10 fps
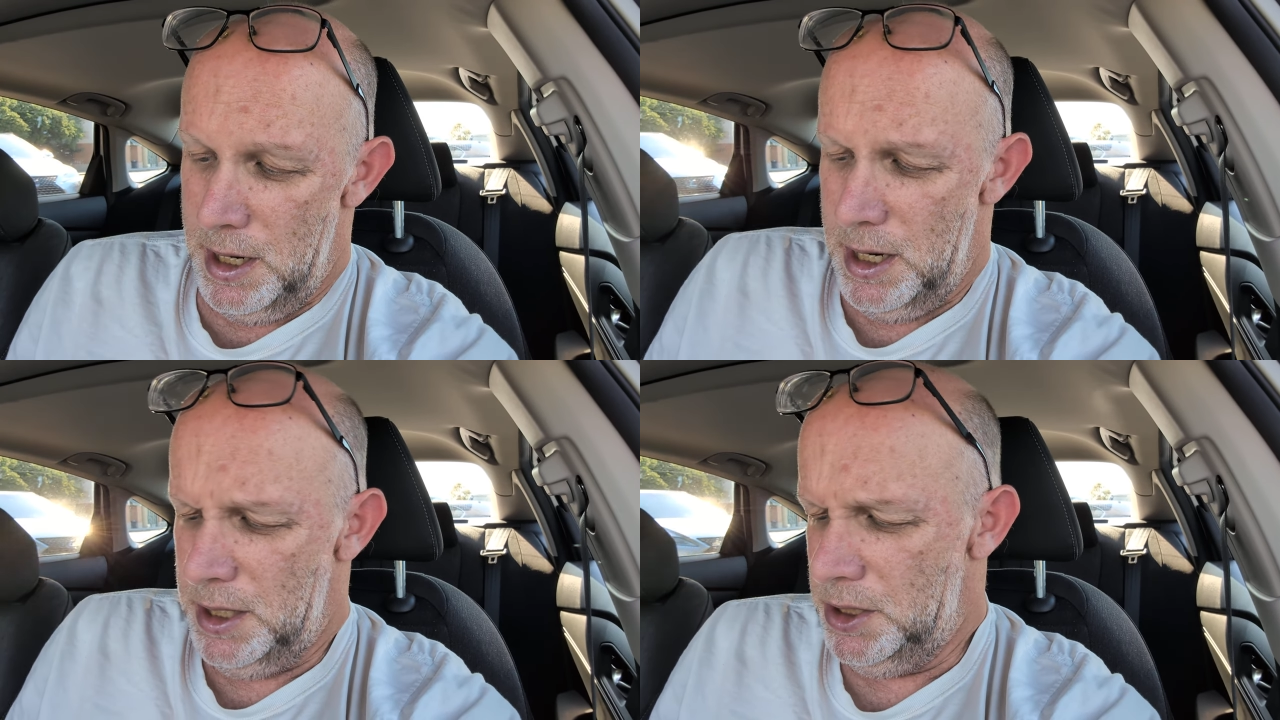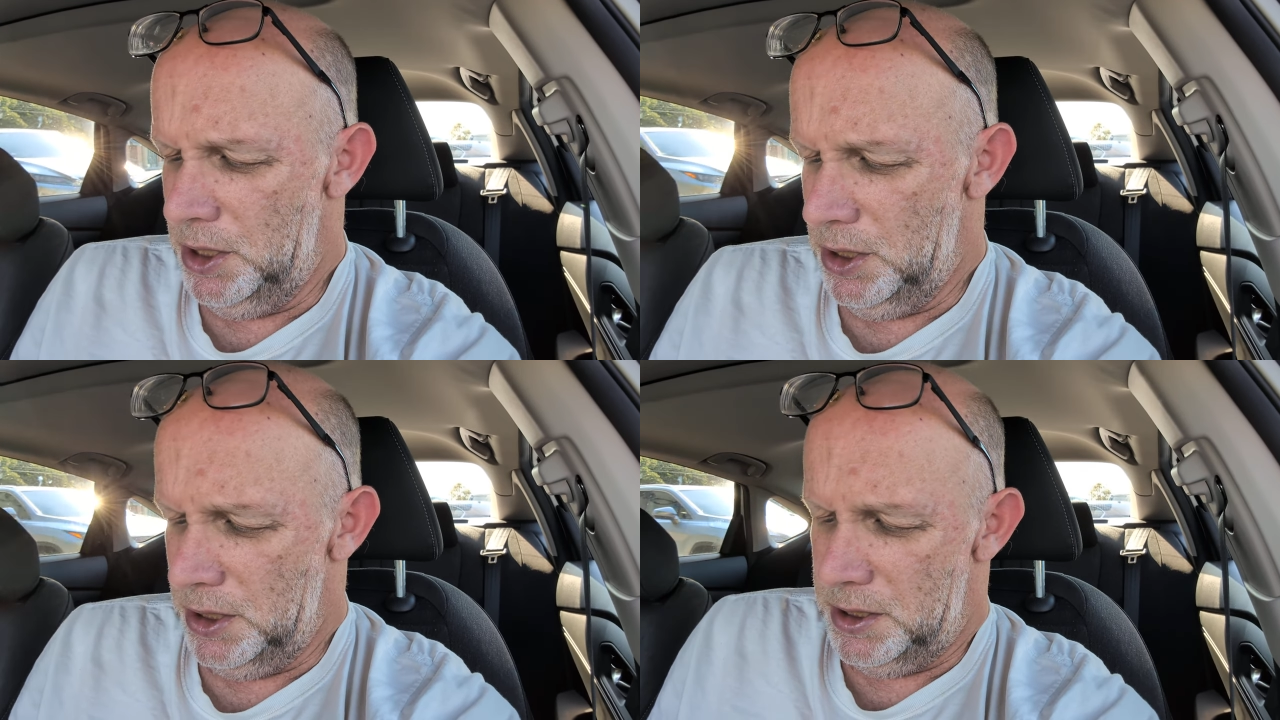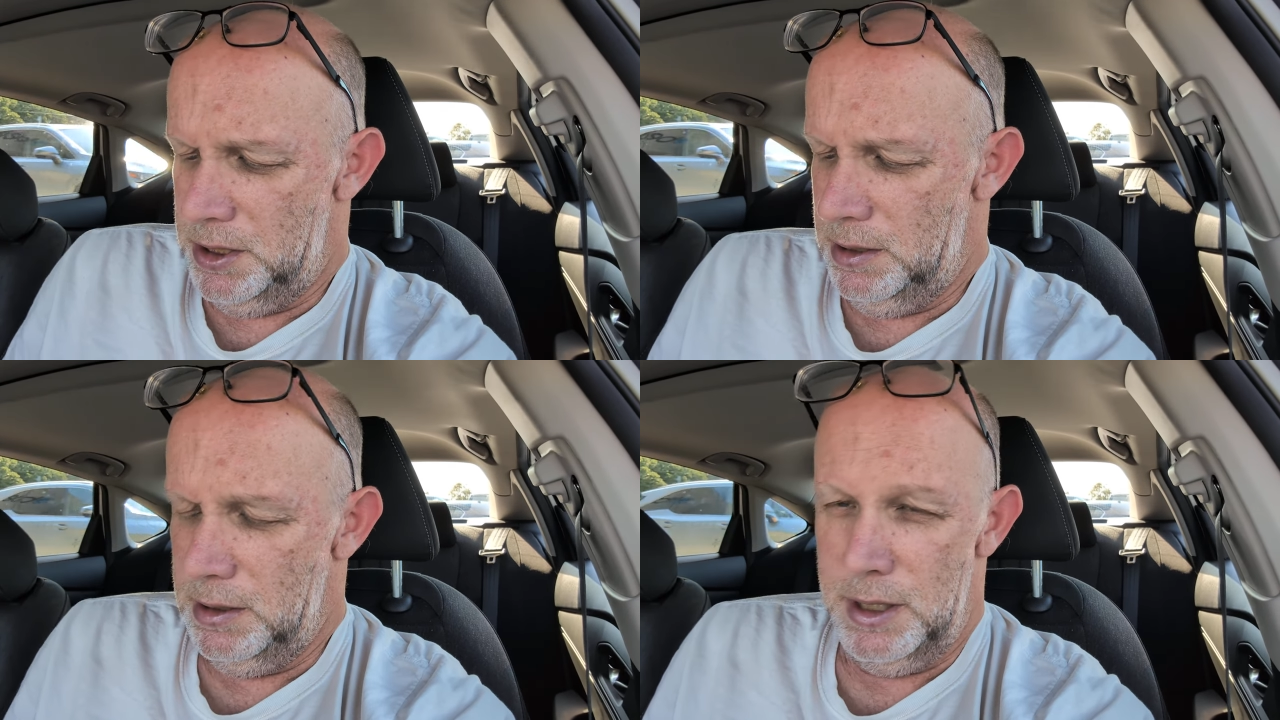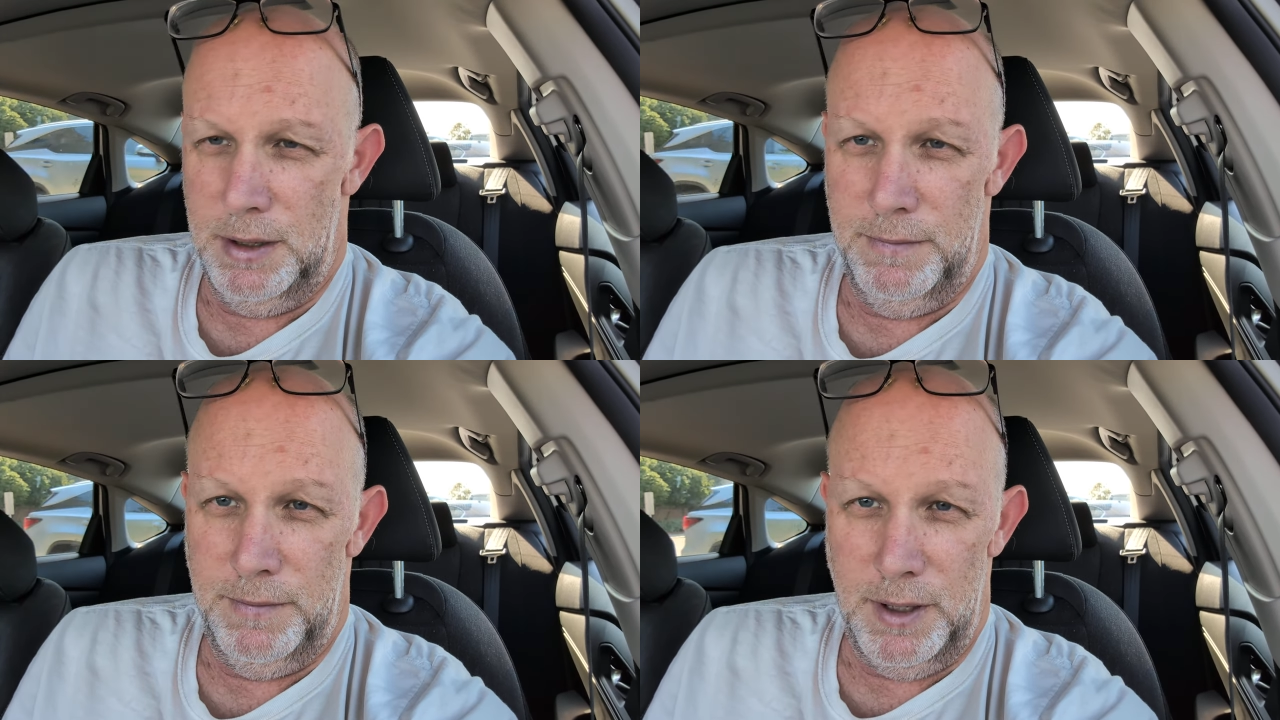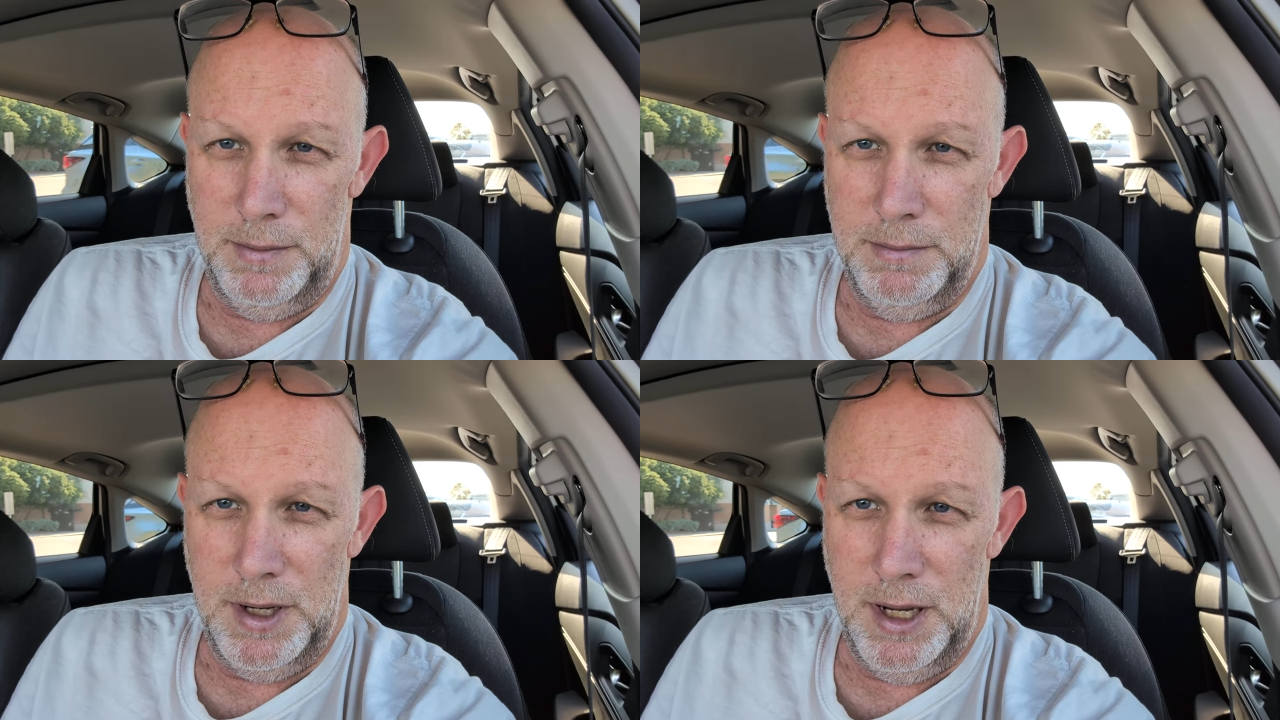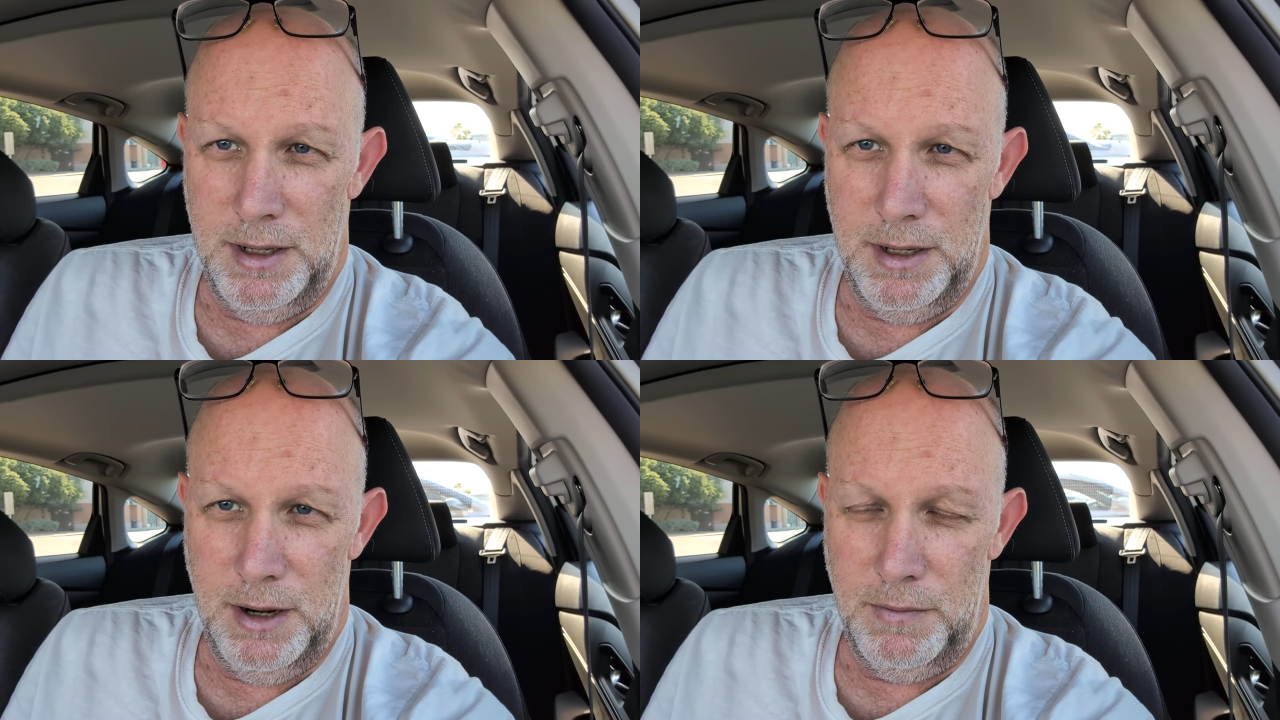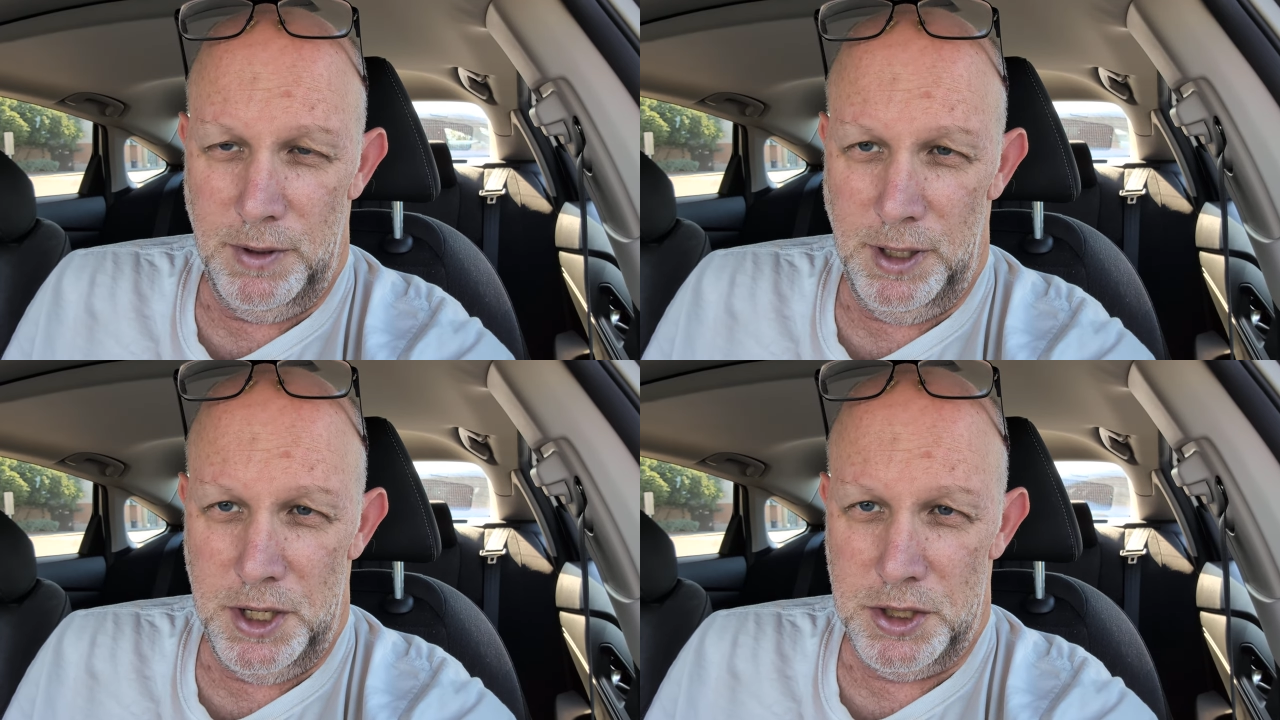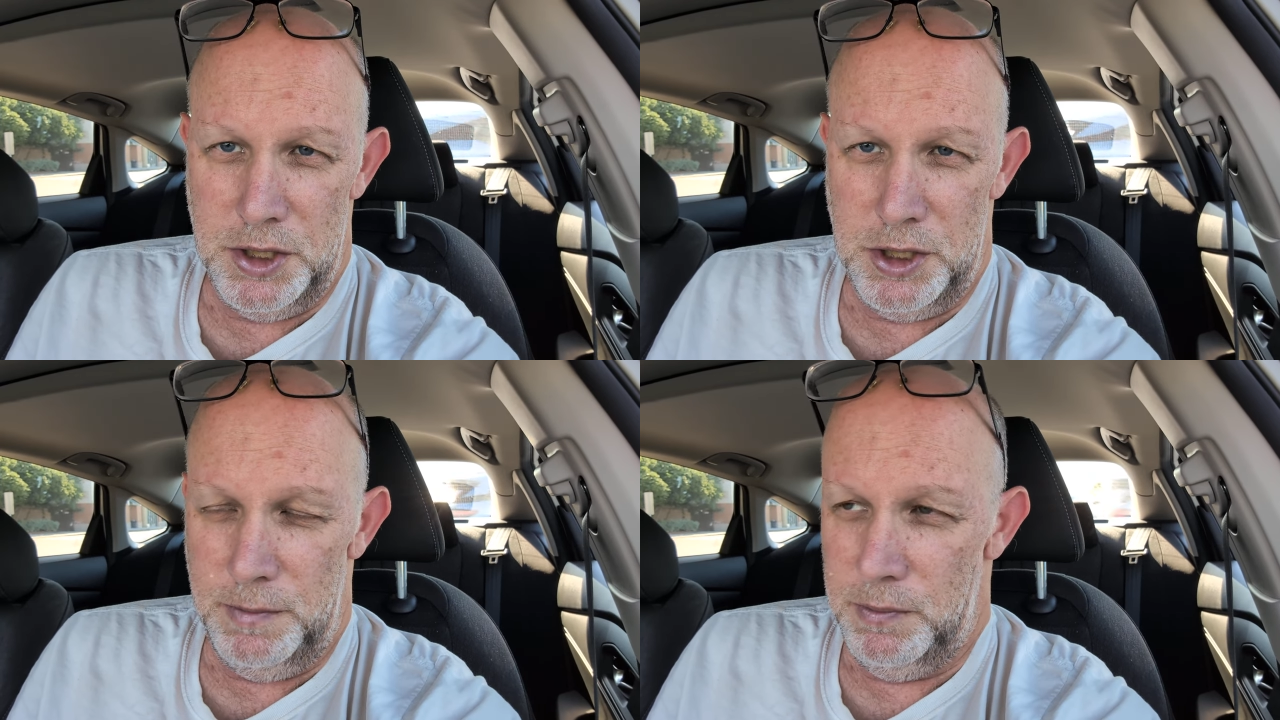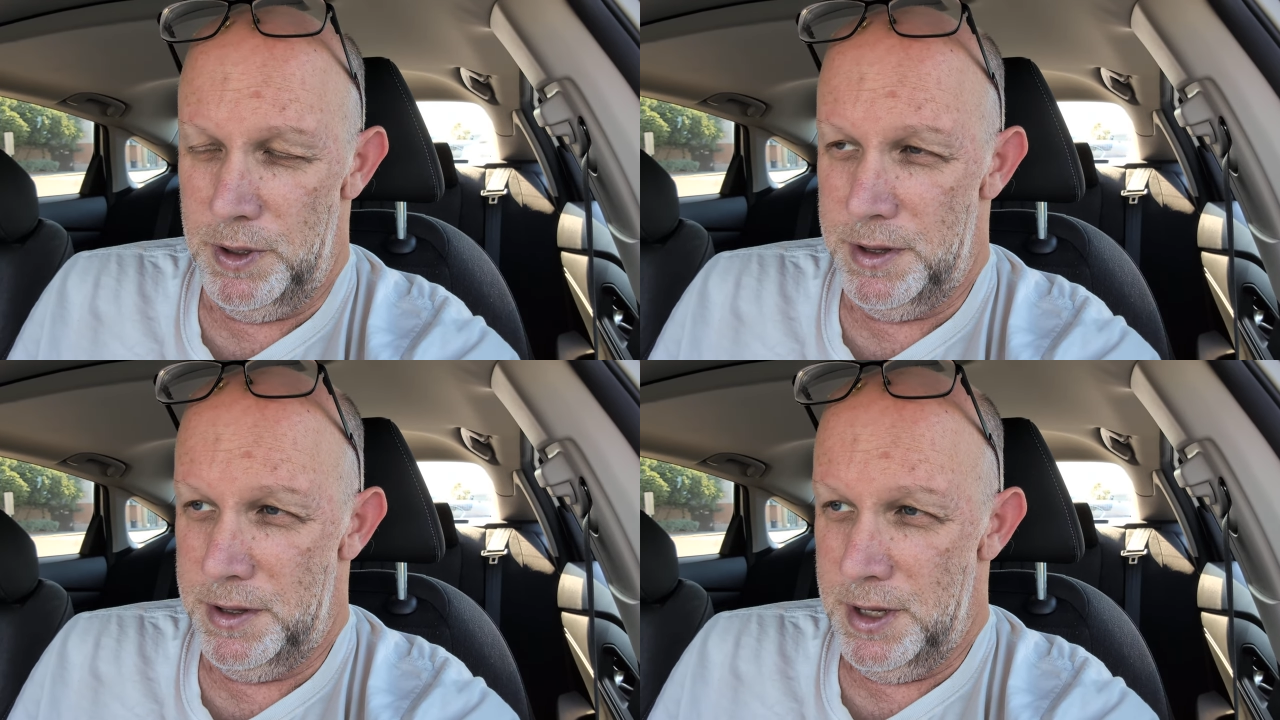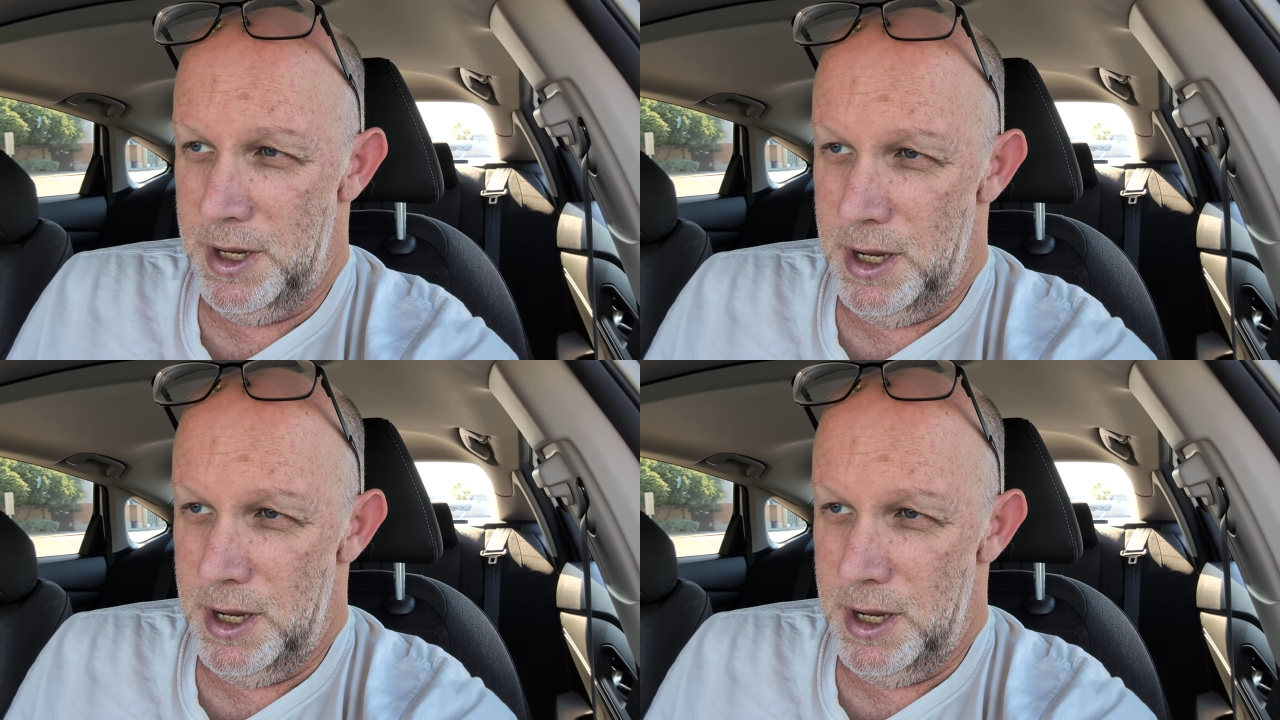Uh, she just uh, um, ended a relationship with